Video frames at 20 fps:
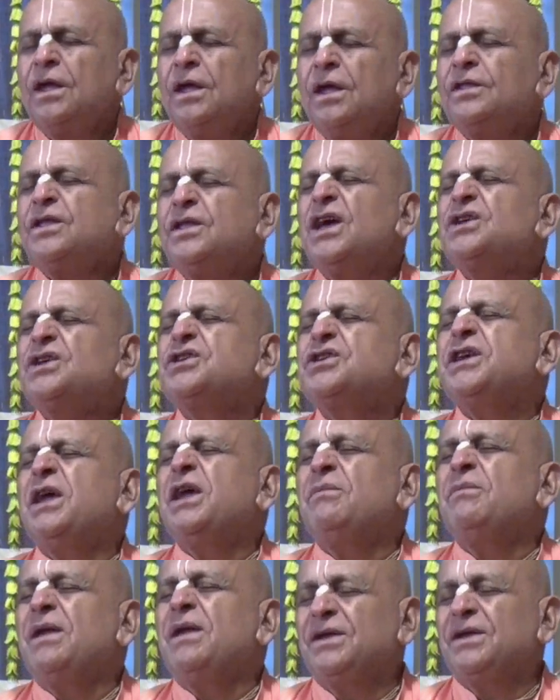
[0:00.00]
They are
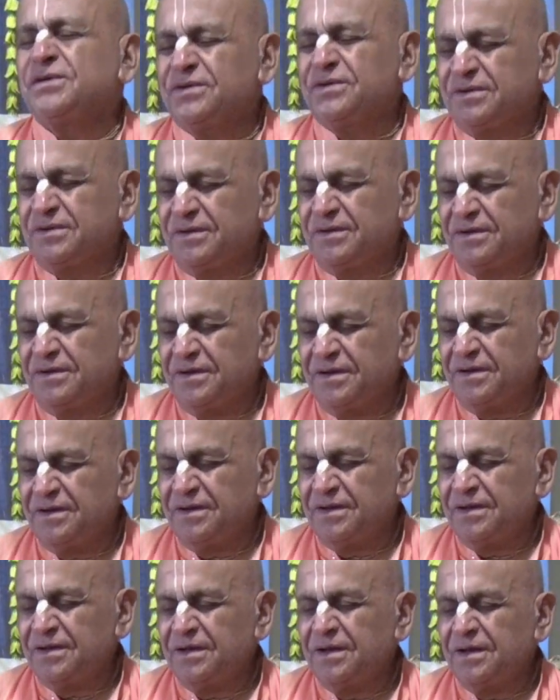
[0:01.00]
shameless.
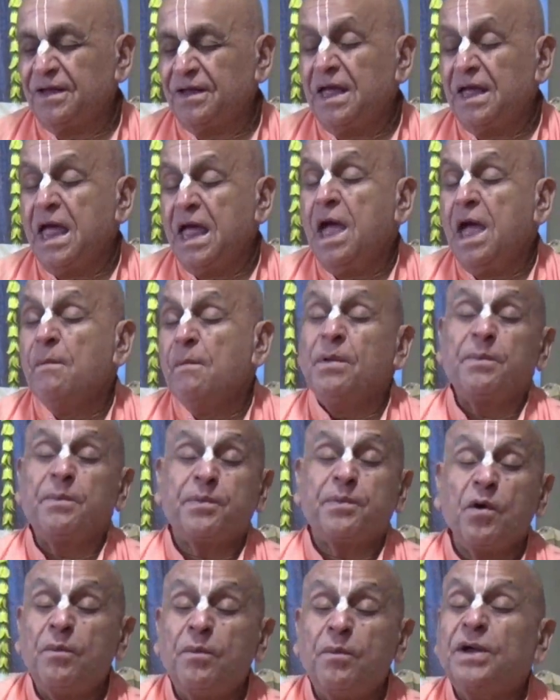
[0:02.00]
But
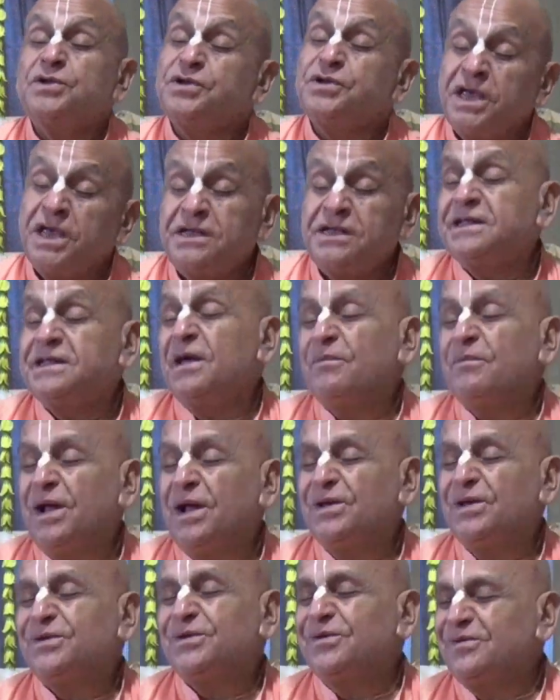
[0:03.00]
Prabhupada changed them
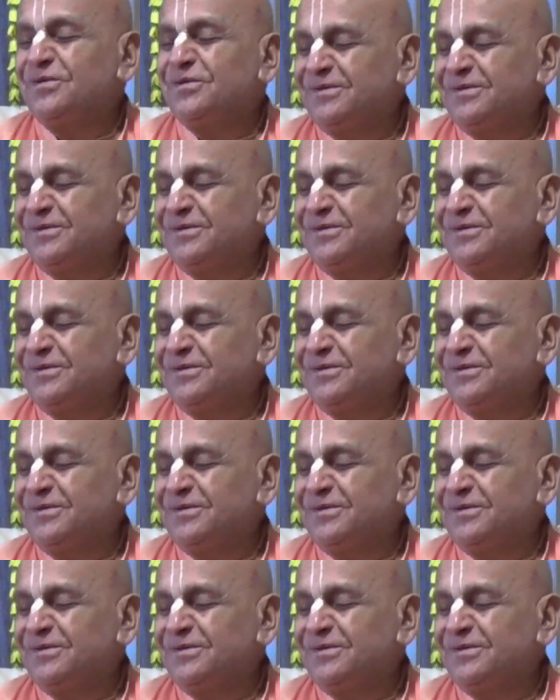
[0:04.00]
also.